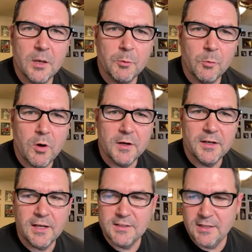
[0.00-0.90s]
number one in
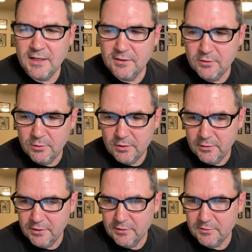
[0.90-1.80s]
1982,
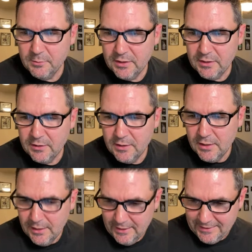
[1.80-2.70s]
including this week.
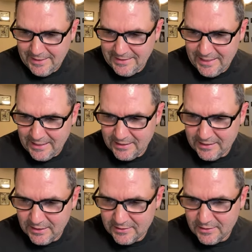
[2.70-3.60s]

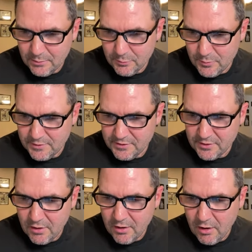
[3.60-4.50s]
1986, the number one
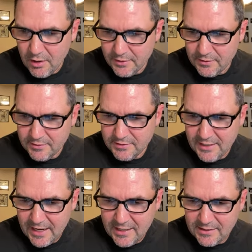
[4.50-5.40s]
song on this
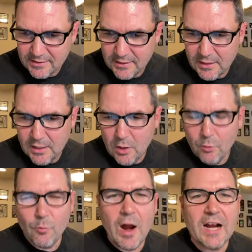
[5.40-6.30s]
date,
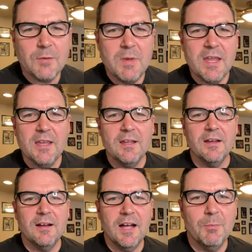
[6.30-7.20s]
Rock Me
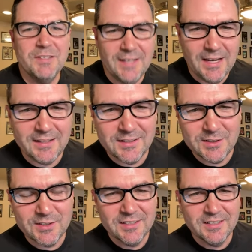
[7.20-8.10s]

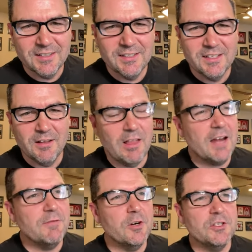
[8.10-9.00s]
Amadeus. A
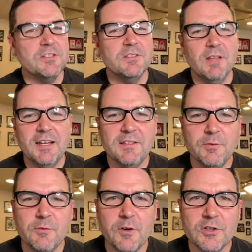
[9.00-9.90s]
lot of versions, a lot of
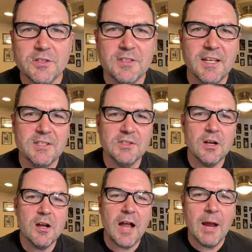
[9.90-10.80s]
different versions of that
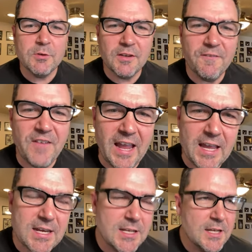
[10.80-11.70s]
song. I was a
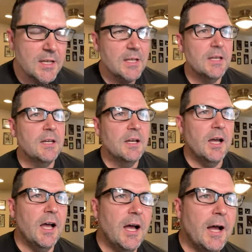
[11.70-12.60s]
fan.
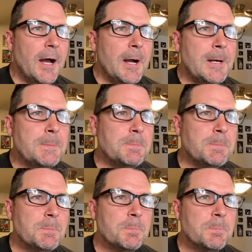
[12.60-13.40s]
Falco,